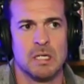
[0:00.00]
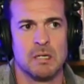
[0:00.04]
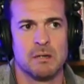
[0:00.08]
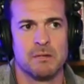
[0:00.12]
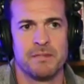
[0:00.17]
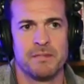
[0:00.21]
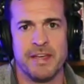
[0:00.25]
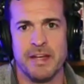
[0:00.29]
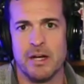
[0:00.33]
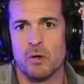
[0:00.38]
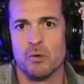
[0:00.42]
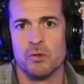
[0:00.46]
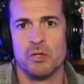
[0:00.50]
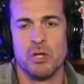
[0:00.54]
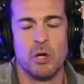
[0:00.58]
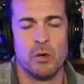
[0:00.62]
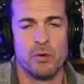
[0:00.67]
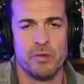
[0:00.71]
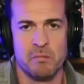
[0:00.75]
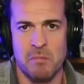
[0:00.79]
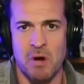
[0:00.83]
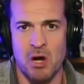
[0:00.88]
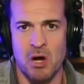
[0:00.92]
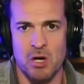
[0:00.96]
they don't
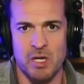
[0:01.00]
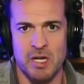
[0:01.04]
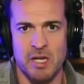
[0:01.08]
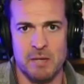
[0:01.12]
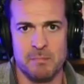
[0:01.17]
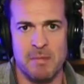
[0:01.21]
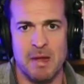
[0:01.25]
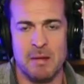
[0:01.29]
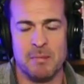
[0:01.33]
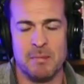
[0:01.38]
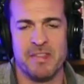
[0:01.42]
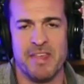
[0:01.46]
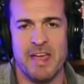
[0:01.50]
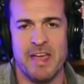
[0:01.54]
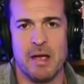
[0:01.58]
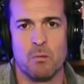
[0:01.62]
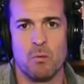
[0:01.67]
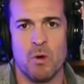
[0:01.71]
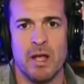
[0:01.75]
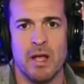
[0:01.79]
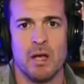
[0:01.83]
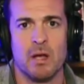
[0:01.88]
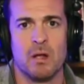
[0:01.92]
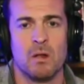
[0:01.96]
know the market maybe that
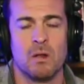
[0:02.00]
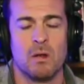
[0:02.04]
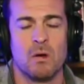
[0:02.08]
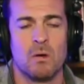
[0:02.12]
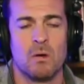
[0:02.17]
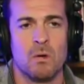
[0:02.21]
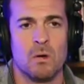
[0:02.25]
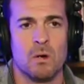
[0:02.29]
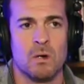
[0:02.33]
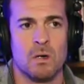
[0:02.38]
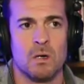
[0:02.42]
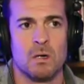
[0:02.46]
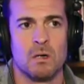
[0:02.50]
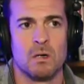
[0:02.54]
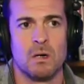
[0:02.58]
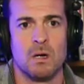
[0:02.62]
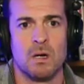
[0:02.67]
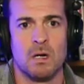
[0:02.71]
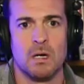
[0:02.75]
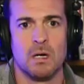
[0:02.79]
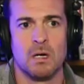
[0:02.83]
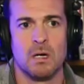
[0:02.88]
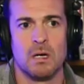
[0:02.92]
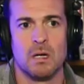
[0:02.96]
well, or
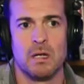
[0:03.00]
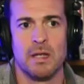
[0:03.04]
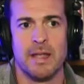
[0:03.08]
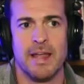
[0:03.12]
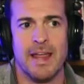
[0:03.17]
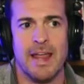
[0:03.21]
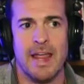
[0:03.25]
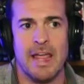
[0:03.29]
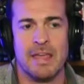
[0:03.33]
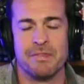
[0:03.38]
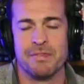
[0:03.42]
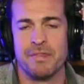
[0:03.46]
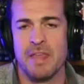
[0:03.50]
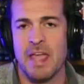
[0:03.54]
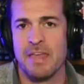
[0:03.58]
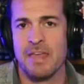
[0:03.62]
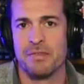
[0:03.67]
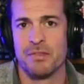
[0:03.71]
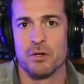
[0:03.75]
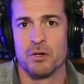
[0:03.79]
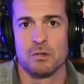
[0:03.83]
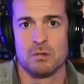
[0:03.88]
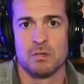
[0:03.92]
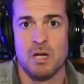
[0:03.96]

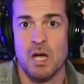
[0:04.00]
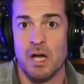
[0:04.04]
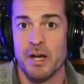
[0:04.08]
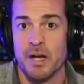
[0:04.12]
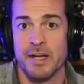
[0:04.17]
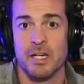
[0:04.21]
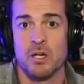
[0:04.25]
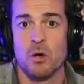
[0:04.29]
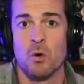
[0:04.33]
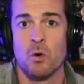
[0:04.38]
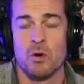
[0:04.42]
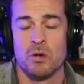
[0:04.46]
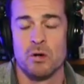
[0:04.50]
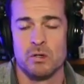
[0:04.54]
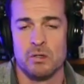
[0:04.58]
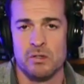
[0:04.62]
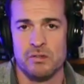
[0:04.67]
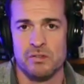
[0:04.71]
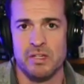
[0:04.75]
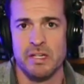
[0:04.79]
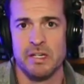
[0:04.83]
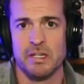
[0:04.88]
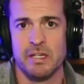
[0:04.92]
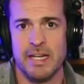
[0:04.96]
and they're cutting
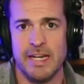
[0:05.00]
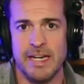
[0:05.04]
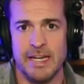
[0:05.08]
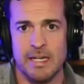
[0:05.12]
corners in